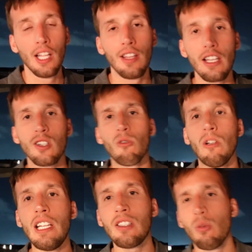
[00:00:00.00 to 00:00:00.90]
There's a
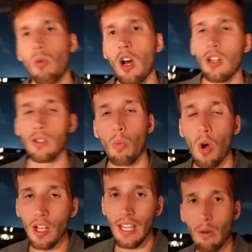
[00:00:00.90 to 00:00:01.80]
reason
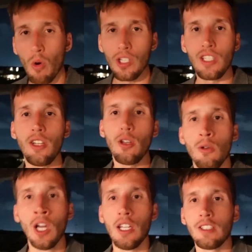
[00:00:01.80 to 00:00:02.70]
why they want you
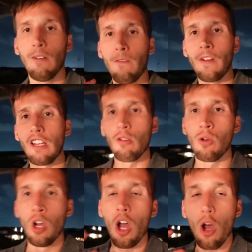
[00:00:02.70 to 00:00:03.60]
to feel
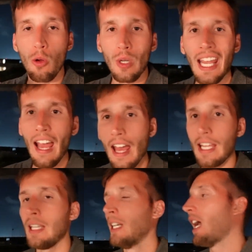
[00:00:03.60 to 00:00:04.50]

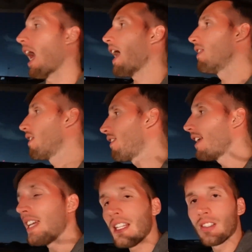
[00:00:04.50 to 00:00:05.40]
okay. And the
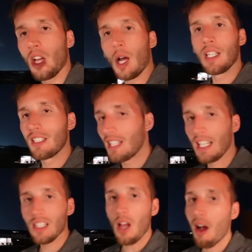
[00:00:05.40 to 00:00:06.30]
thing is, guys,
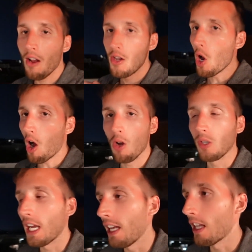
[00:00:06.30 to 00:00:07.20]
things are not
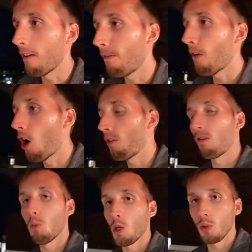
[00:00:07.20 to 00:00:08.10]
okay. They're far
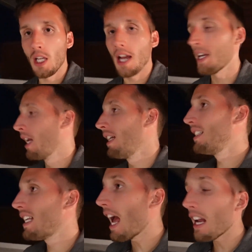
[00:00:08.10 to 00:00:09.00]
from okay.
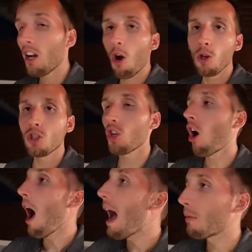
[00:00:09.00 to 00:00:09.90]
Debt costs are
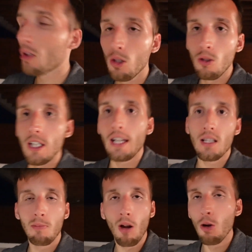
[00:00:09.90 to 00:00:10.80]
absolutely
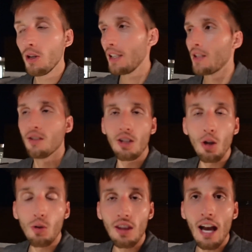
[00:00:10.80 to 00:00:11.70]
exploding to
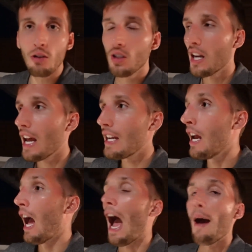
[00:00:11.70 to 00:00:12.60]
2008
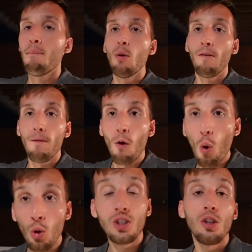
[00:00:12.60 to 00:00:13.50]
and
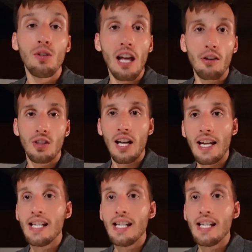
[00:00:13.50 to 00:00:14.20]
before 2008